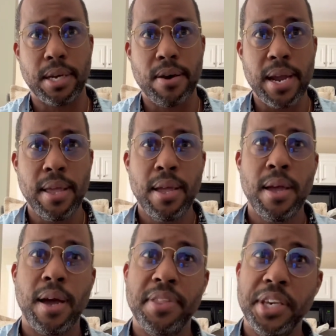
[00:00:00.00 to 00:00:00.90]
All right,
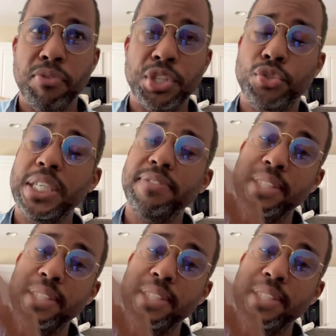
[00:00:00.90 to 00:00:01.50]
and then you retrieve the